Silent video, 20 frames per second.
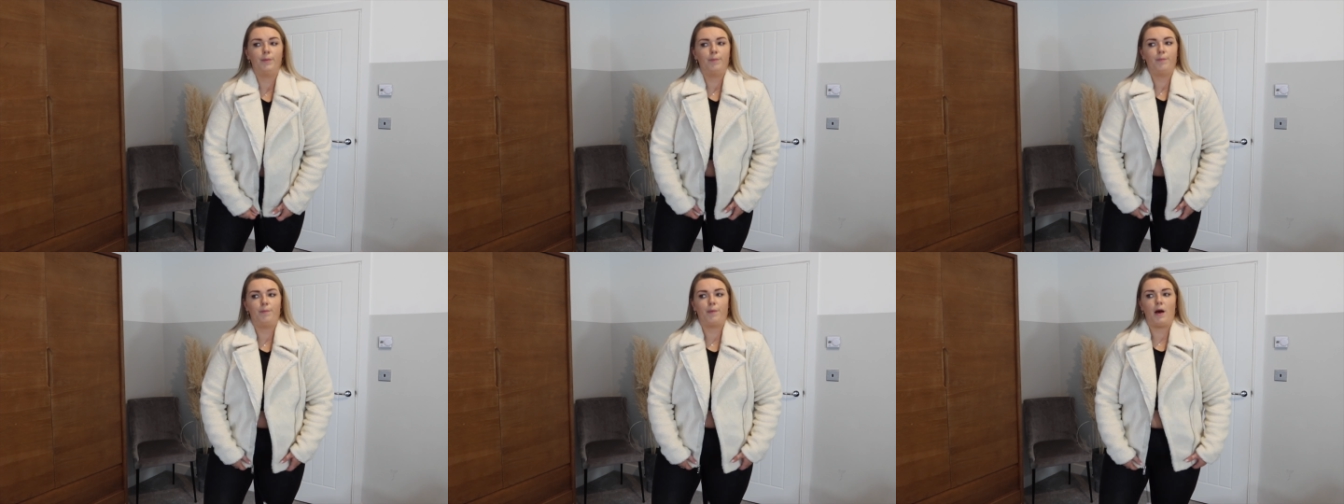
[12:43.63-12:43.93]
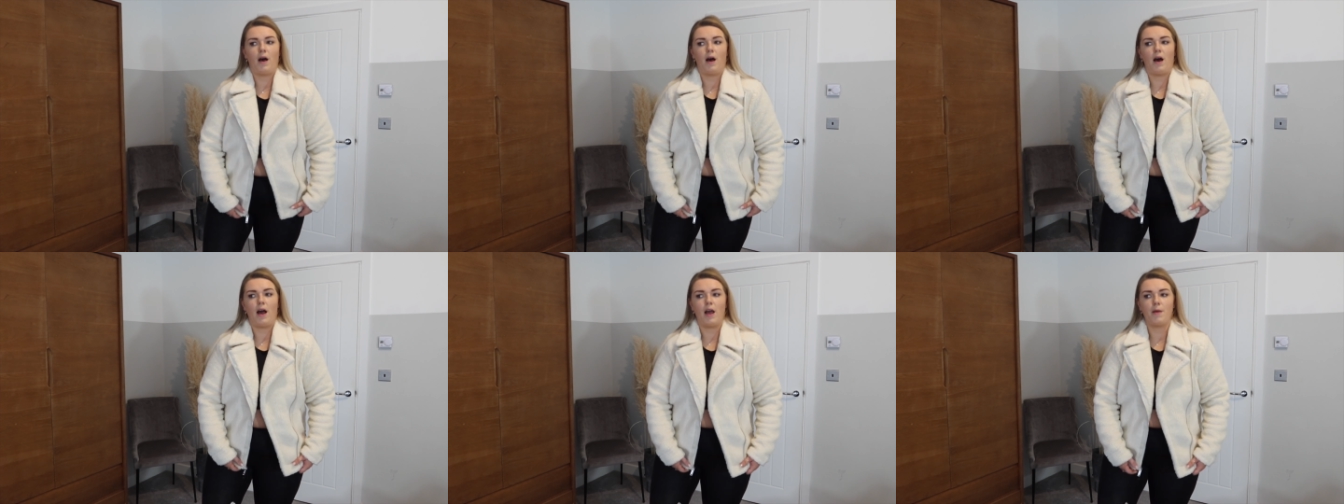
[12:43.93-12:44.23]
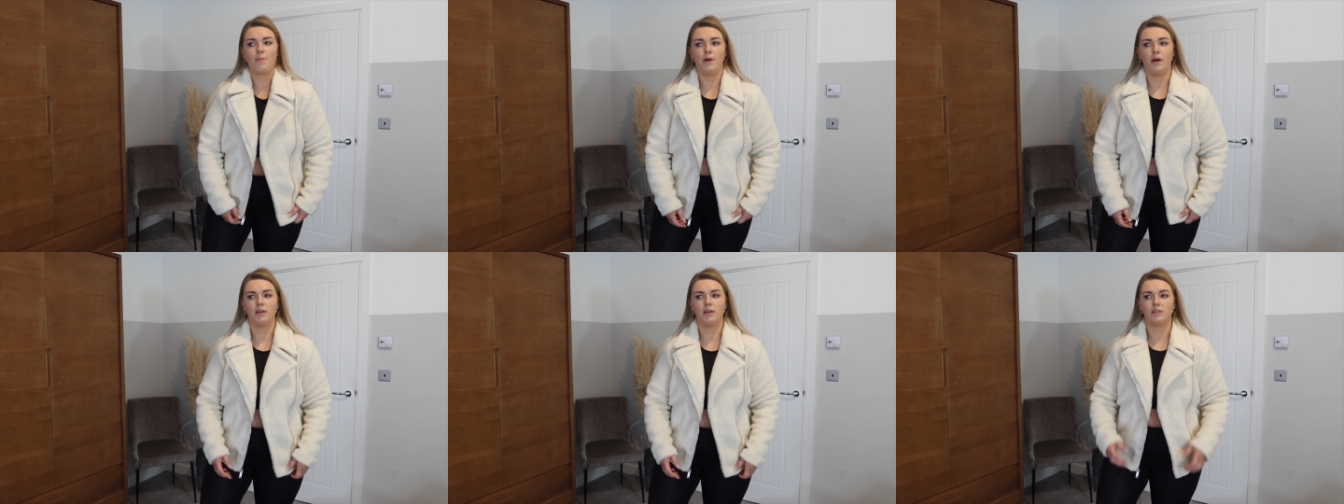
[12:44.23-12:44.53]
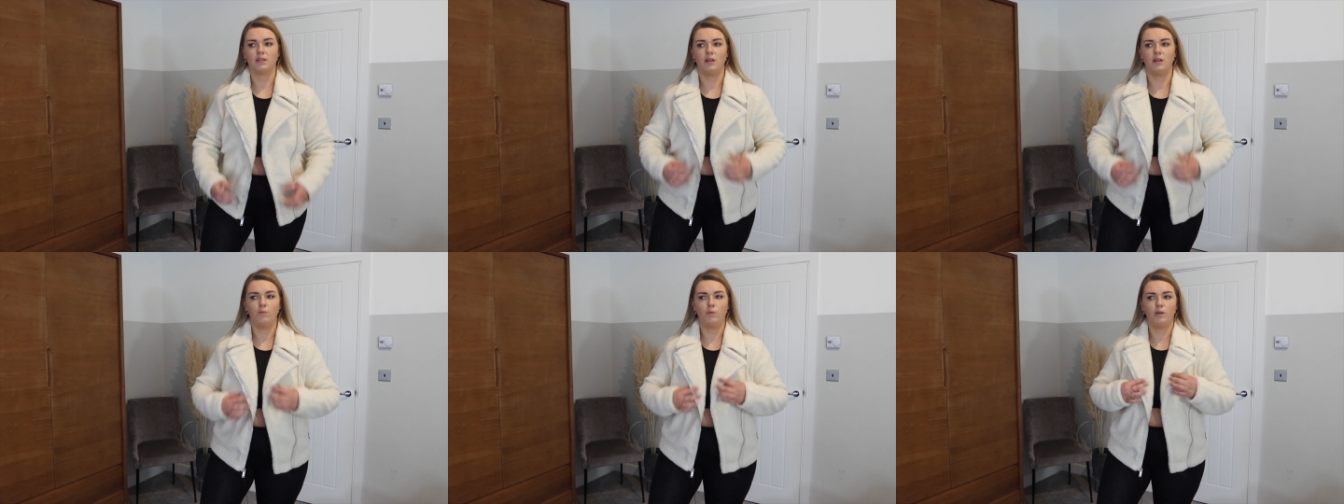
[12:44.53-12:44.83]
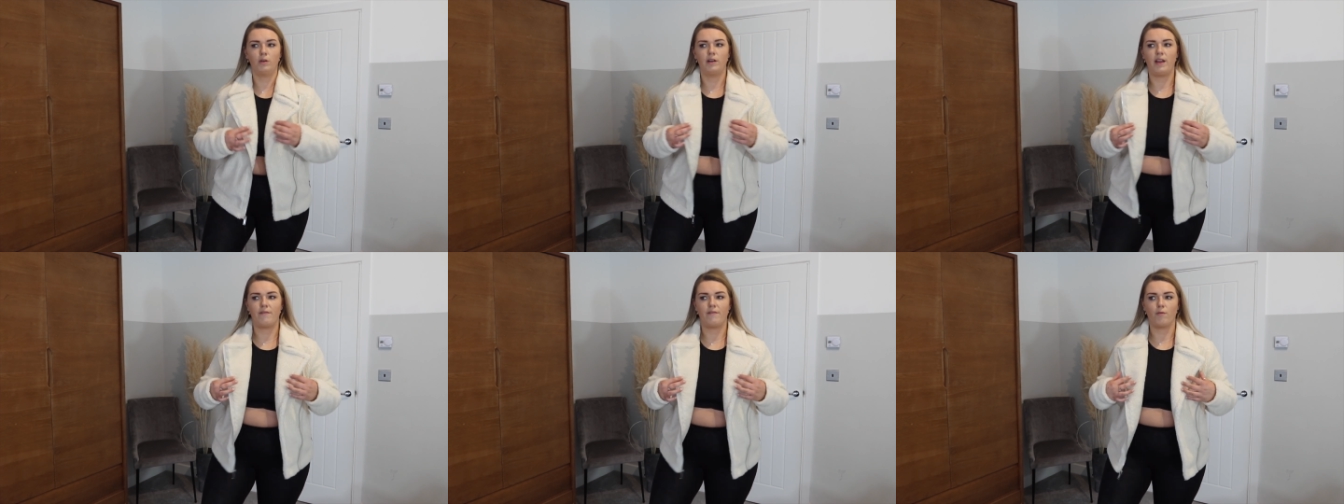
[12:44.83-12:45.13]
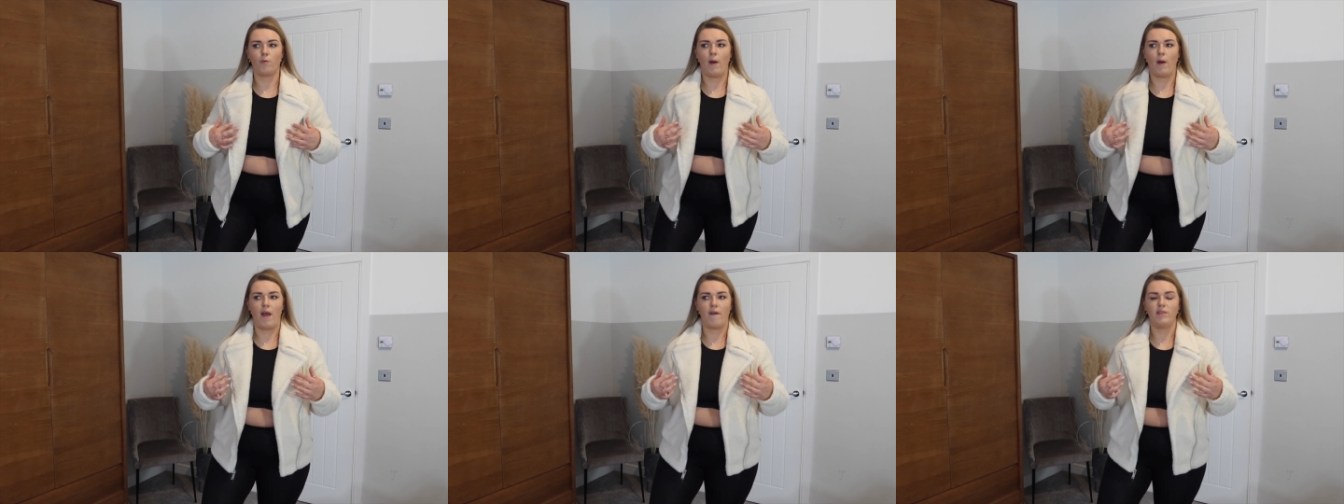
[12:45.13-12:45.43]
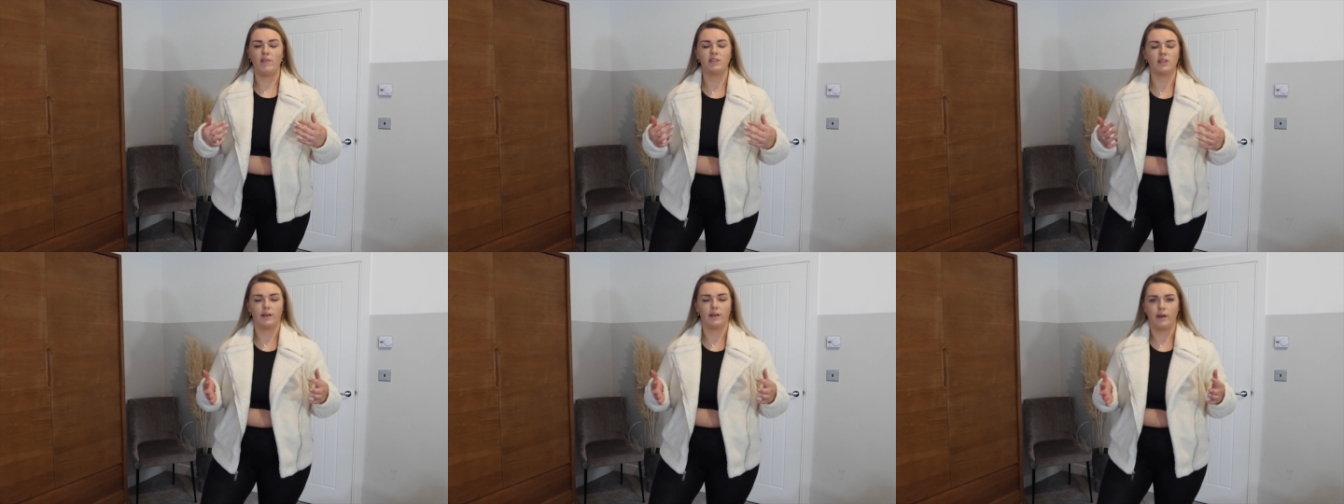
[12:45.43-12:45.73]
but I personally would never
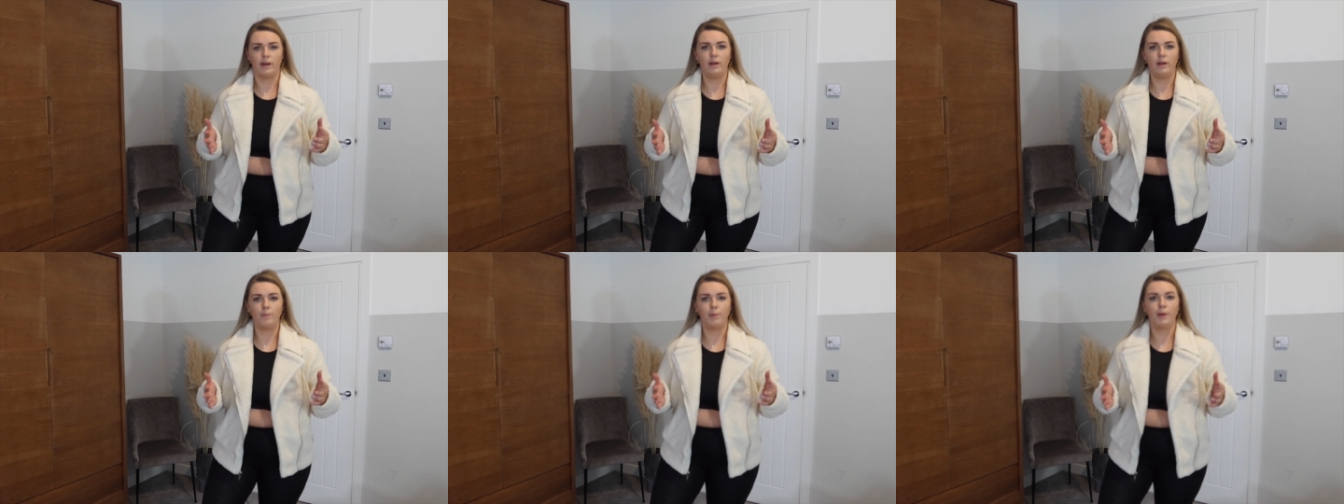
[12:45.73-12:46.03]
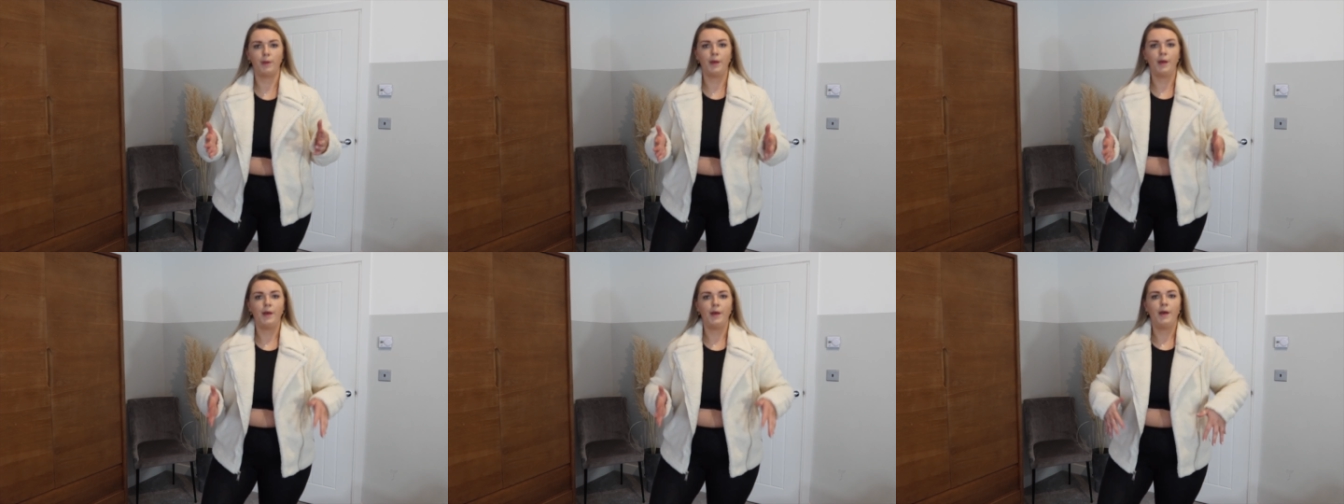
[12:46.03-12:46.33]
wear it done up.